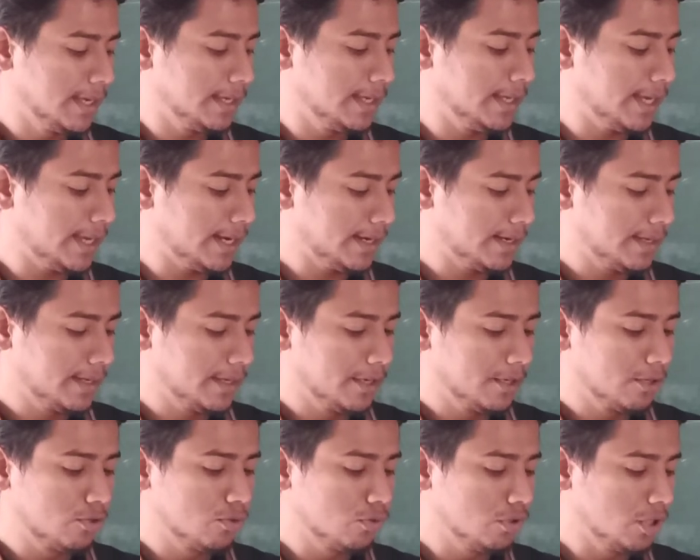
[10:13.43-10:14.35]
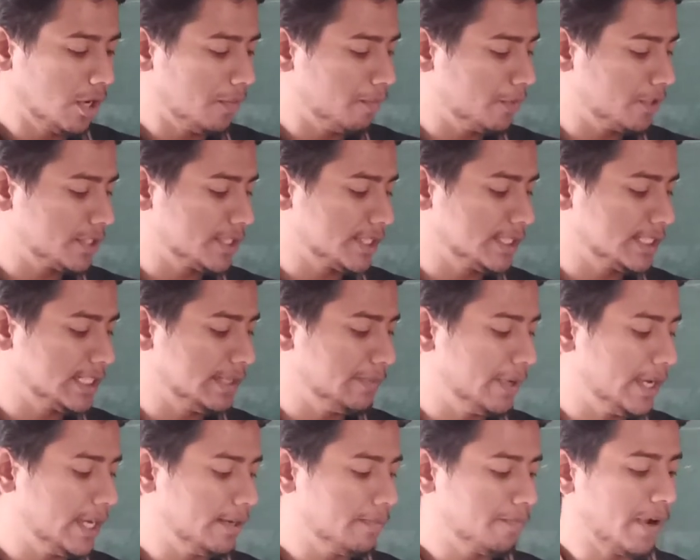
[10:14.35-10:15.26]
Here two numbers is
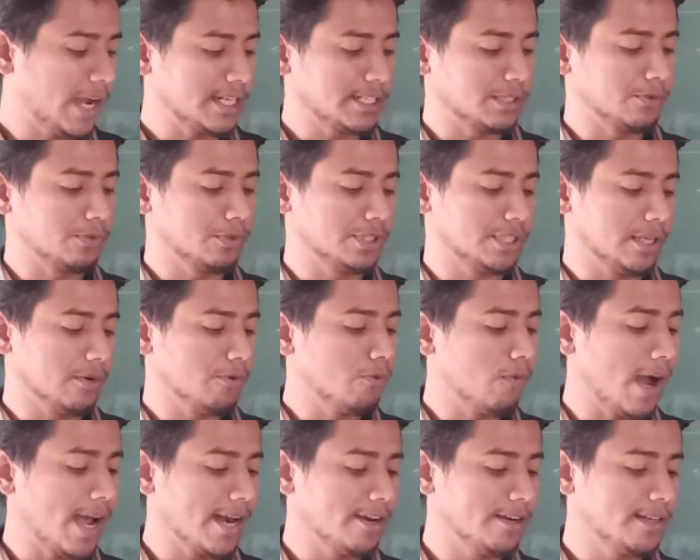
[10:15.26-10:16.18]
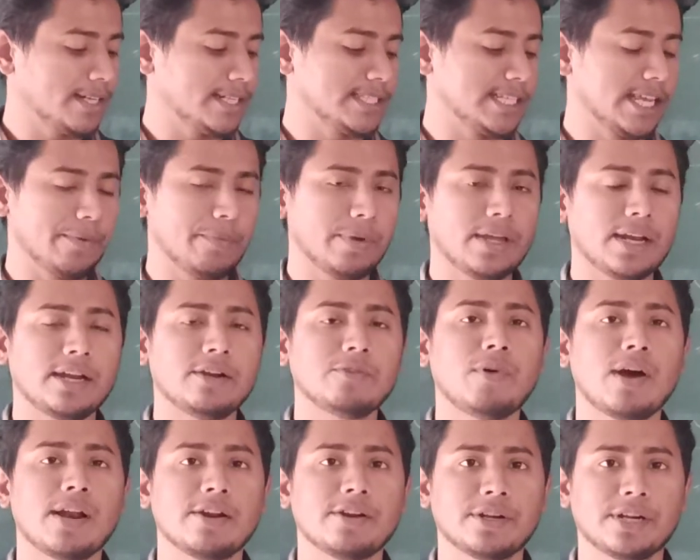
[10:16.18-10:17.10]
given. First question 107 and
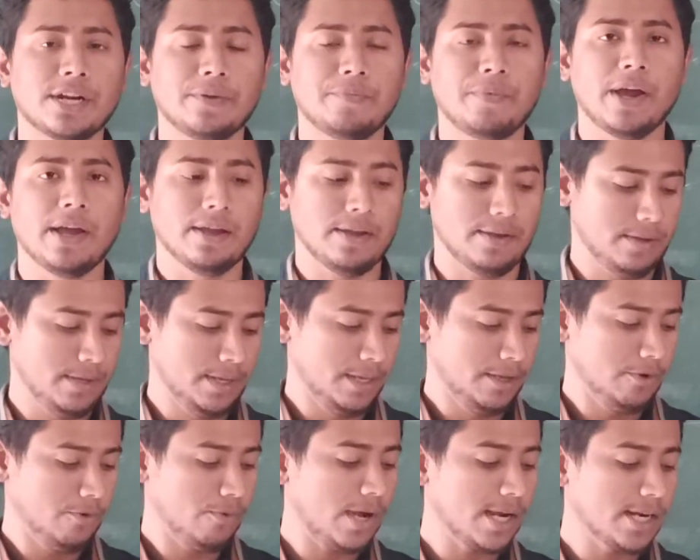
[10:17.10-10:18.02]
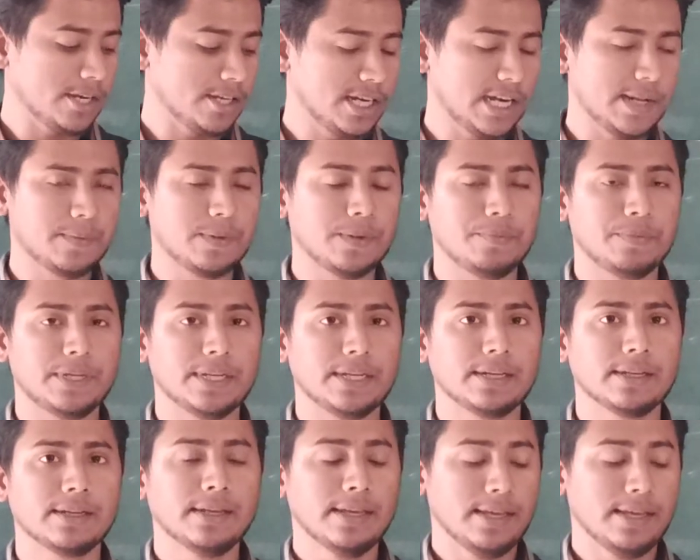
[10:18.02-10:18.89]
115.